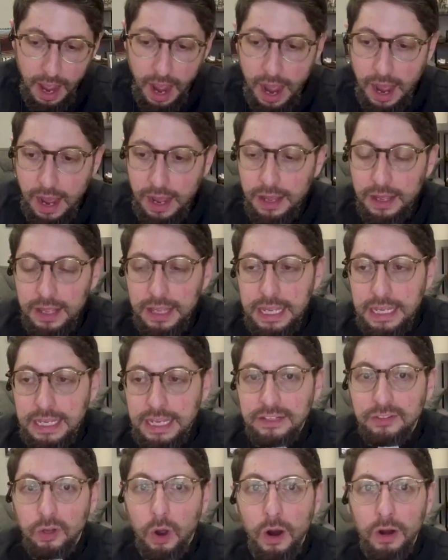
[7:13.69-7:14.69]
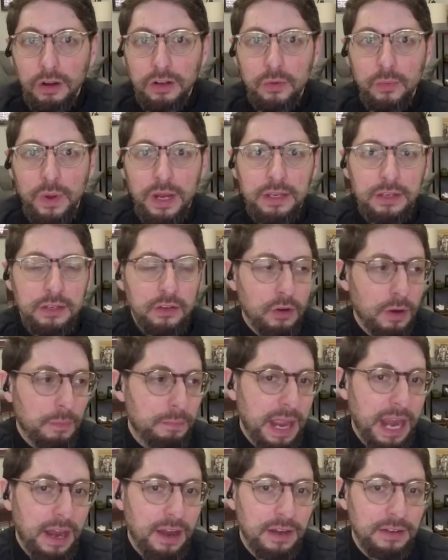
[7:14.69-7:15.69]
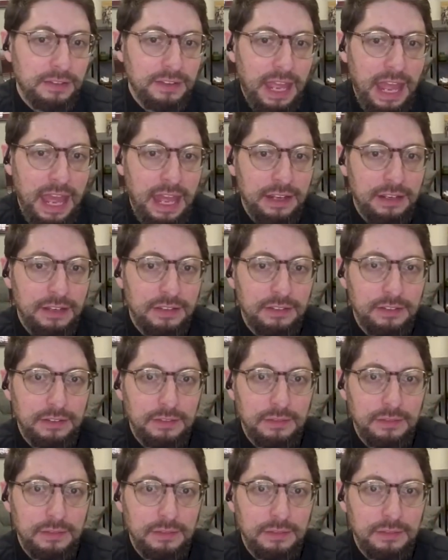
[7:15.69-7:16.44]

uh, it's harder when you're a parent and